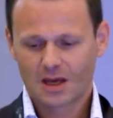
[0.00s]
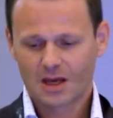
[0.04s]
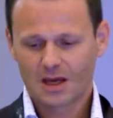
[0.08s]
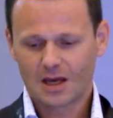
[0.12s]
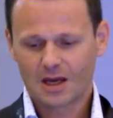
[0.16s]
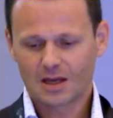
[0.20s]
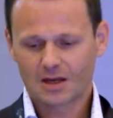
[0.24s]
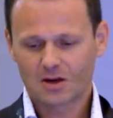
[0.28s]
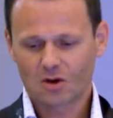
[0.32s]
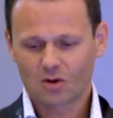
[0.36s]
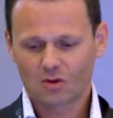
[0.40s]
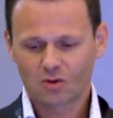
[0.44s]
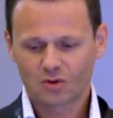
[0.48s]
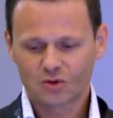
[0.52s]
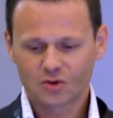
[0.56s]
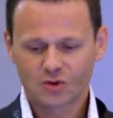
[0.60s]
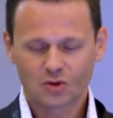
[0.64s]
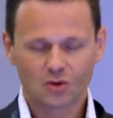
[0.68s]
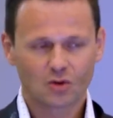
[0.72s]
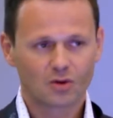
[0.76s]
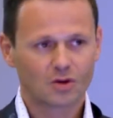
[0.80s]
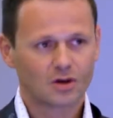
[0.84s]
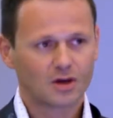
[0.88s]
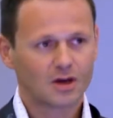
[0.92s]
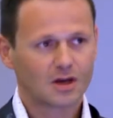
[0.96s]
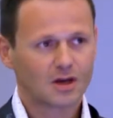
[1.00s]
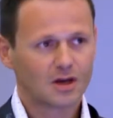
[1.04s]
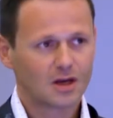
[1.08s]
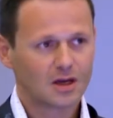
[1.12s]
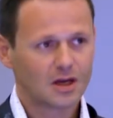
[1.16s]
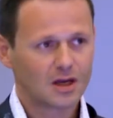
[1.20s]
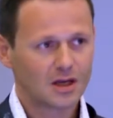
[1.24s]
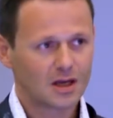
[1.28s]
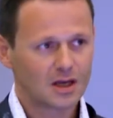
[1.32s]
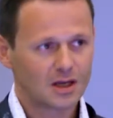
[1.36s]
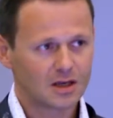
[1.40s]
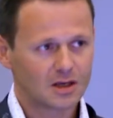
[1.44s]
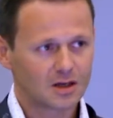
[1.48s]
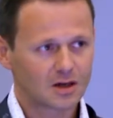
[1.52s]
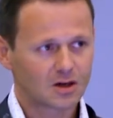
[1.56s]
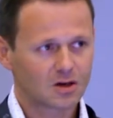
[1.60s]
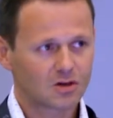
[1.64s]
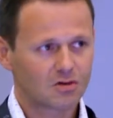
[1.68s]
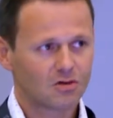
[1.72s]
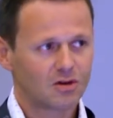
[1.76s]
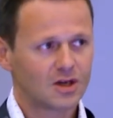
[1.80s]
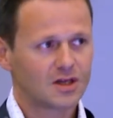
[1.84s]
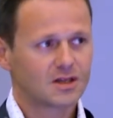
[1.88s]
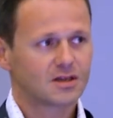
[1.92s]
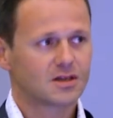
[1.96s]
It also
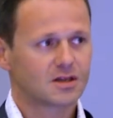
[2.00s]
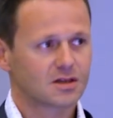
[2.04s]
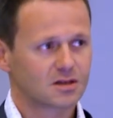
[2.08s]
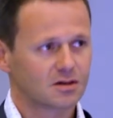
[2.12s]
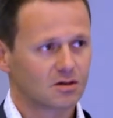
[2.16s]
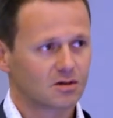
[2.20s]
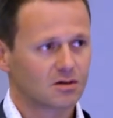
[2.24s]
increases